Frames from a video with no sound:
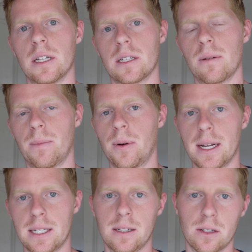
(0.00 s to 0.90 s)
is
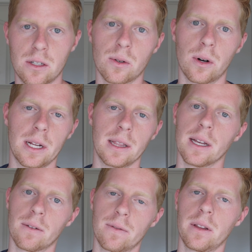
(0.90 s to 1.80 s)
compressed and stored in
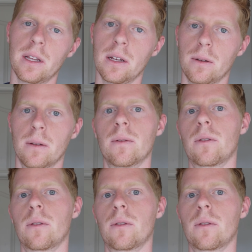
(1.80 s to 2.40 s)
there for the